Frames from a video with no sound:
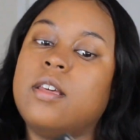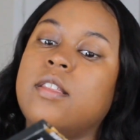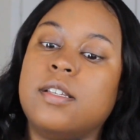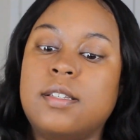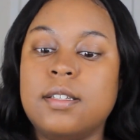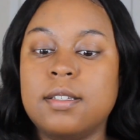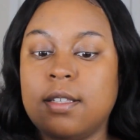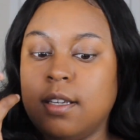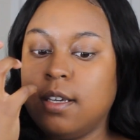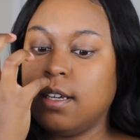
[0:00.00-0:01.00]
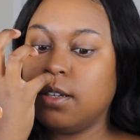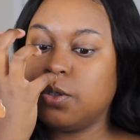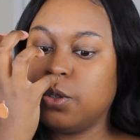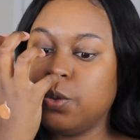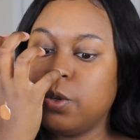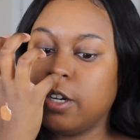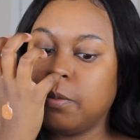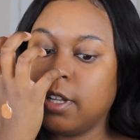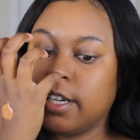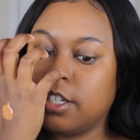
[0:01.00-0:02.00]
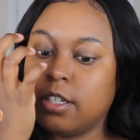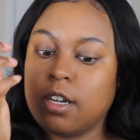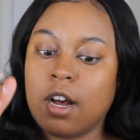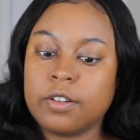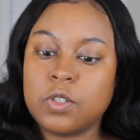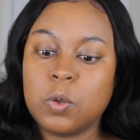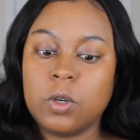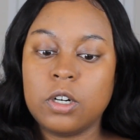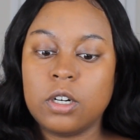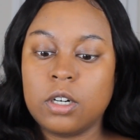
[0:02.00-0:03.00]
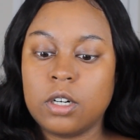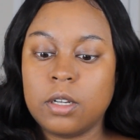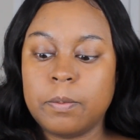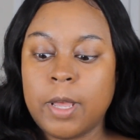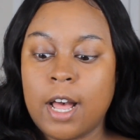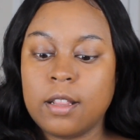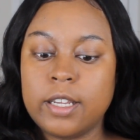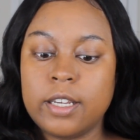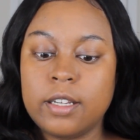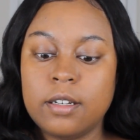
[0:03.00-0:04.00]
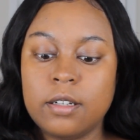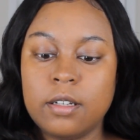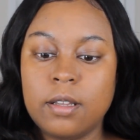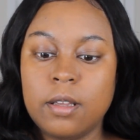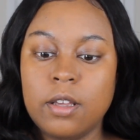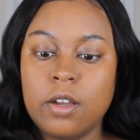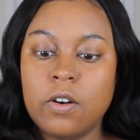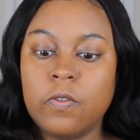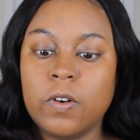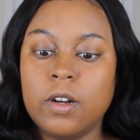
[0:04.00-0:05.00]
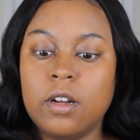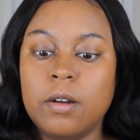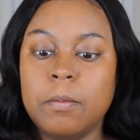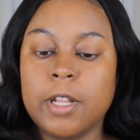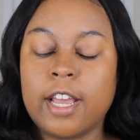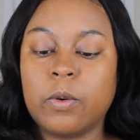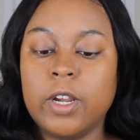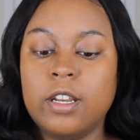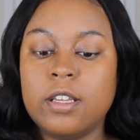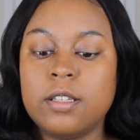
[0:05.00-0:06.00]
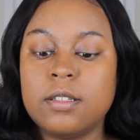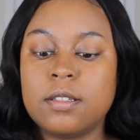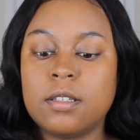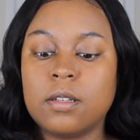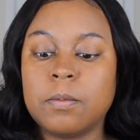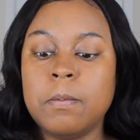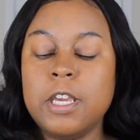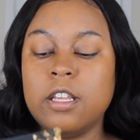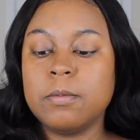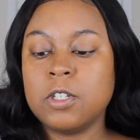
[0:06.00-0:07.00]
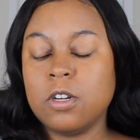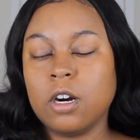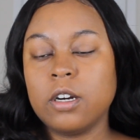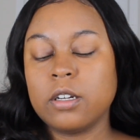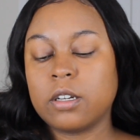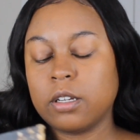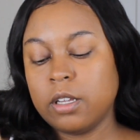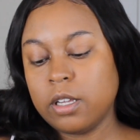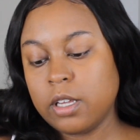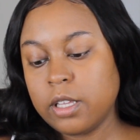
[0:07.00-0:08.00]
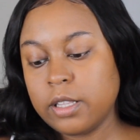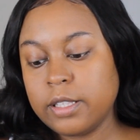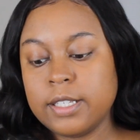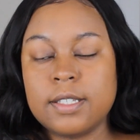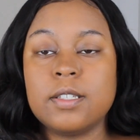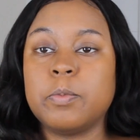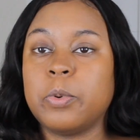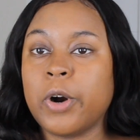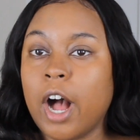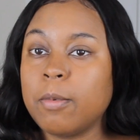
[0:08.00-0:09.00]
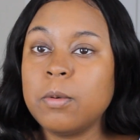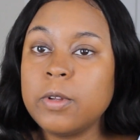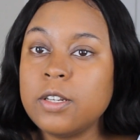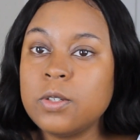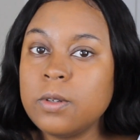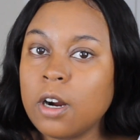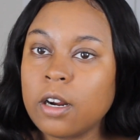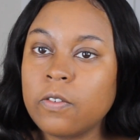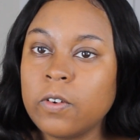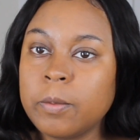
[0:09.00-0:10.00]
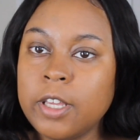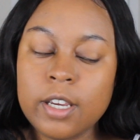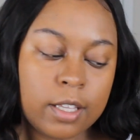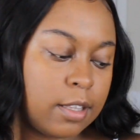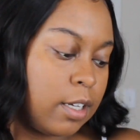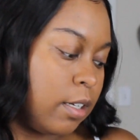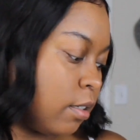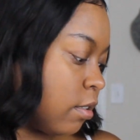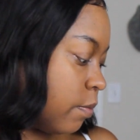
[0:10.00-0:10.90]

This is the True Complexion Contour Palette from Black Radiance, medium to dark. This is probably too dark for me, I think.